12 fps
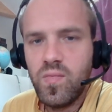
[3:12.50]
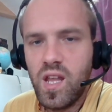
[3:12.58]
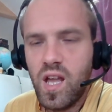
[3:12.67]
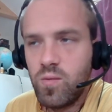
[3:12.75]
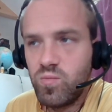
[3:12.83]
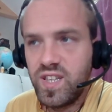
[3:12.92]

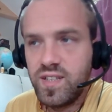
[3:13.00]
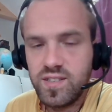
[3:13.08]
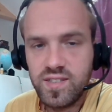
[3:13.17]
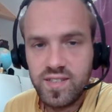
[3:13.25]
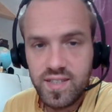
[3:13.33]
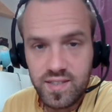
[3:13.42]
And within a
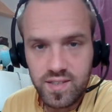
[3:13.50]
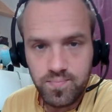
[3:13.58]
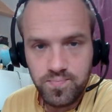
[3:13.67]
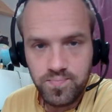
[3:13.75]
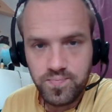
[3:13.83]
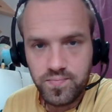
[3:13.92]

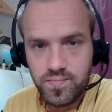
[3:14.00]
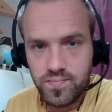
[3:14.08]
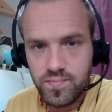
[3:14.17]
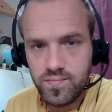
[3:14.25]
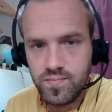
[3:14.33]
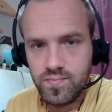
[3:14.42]
system,
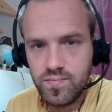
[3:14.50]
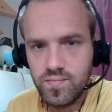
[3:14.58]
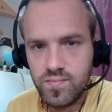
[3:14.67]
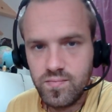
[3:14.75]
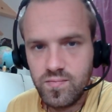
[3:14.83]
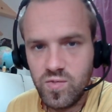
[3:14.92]

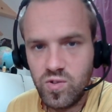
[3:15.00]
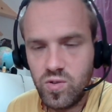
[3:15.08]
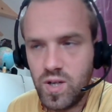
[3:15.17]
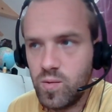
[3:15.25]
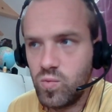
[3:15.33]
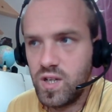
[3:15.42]

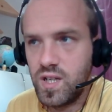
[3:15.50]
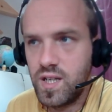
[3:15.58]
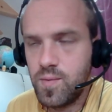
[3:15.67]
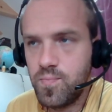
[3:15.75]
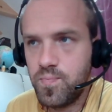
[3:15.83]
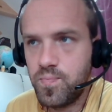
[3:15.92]
alright,
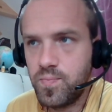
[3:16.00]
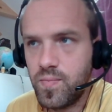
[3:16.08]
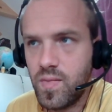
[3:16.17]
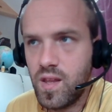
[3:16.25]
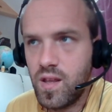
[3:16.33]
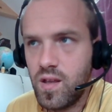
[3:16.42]
where
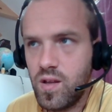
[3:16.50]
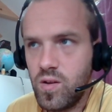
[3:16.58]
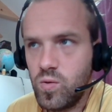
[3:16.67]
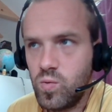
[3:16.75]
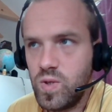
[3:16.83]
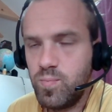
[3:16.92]

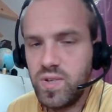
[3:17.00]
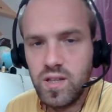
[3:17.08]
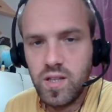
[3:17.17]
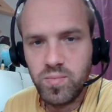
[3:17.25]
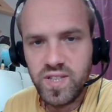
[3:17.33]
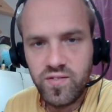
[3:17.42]
we build
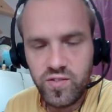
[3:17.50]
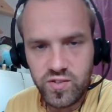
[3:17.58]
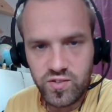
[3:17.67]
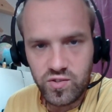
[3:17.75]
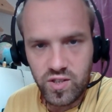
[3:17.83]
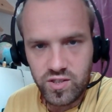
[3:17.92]
up
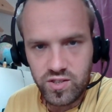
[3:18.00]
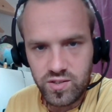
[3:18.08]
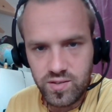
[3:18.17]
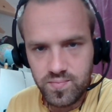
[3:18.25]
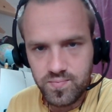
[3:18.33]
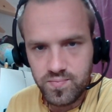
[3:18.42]

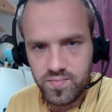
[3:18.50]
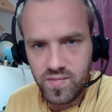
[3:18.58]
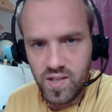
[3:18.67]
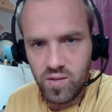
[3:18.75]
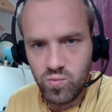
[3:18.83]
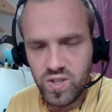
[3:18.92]
infrastructure
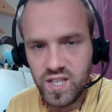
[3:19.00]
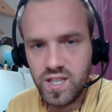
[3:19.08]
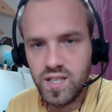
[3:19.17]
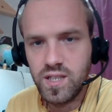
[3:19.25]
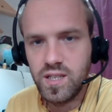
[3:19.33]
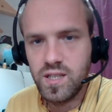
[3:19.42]
and
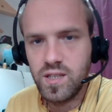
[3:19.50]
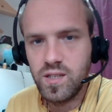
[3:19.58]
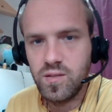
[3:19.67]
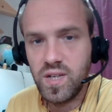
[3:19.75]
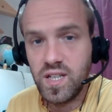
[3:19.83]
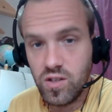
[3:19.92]
we
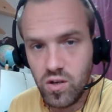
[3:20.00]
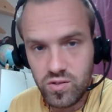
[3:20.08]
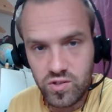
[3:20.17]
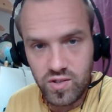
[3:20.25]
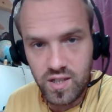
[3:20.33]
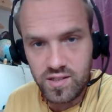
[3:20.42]
make
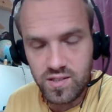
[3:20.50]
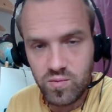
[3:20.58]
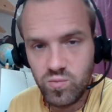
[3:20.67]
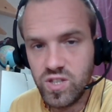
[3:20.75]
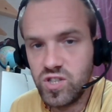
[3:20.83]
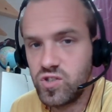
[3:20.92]
contracts
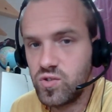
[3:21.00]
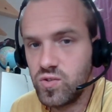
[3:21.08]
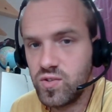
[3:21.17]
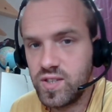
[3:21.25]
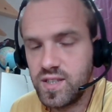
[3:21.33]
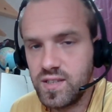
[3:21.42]
and we ensure
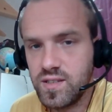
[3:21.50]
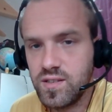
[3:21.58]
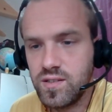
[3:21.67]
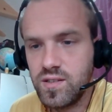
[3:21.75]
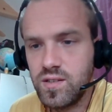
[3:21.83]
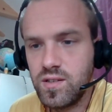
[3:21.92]
things,
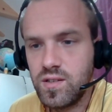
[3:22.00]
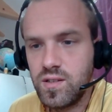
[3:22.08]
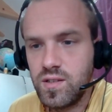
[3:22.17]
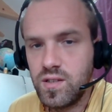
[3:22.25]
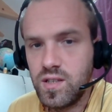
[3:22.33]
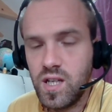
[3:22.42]

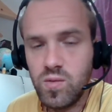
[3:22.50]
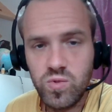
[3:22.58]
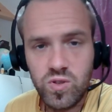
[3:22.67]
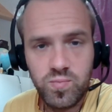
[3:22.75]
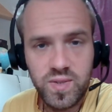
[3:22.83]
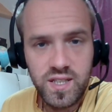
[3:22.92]
it
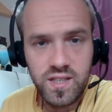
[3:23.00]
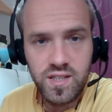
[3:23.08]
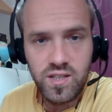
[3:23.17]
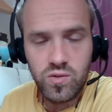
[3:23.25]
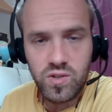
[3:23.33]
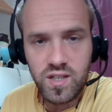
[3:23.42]
would be
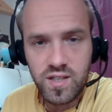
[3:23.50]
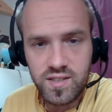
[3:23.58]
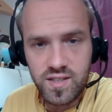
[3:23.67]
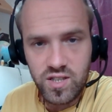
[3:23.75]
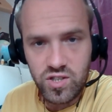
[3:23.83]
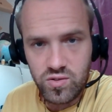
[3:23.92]
the
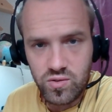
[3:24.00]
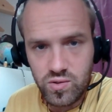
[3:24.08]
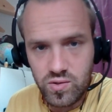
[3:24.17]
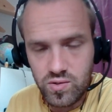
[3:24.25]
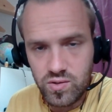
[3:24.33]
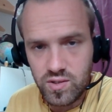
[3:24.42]

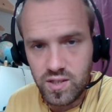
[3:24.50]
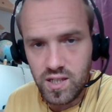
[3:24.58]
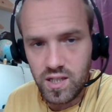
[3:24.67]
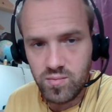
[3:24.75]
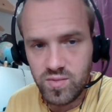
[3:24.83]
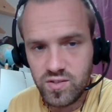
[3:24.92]
organizational
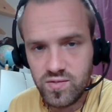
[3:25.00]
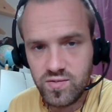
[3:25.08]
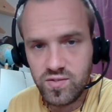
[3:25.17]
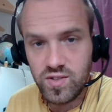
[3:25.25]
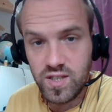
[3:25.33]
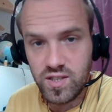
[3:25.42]
element of
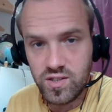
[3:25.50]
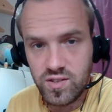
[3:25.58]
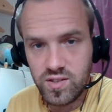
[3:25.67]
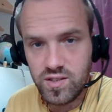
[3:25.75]
creation.